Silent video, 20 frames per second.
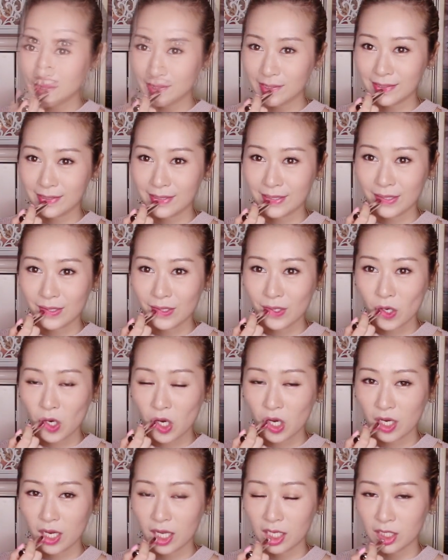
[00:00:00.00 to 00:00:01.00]

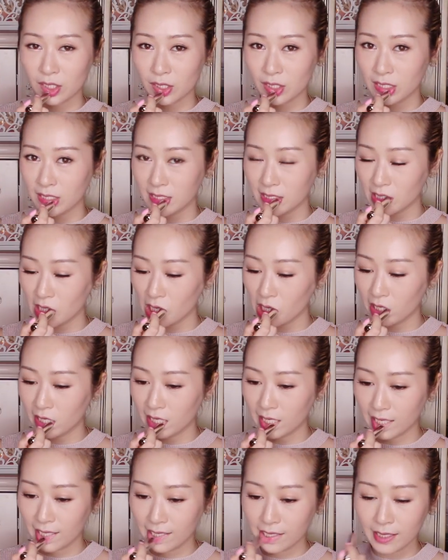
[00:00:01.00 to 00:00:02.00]
So as you can see
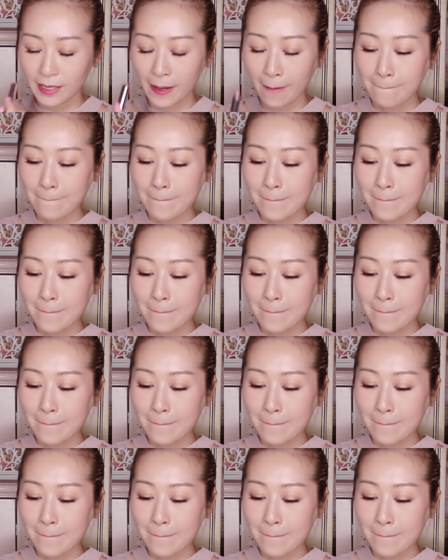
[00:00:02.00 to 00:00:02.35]
here,